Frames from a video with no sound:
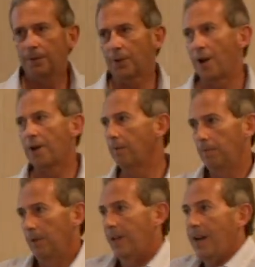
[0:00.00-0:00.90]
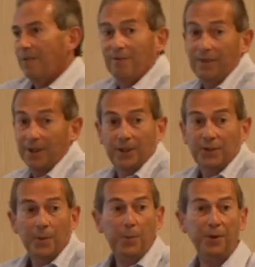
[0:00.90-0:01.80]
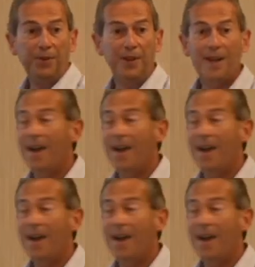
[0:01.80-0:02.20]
So again, as simple as it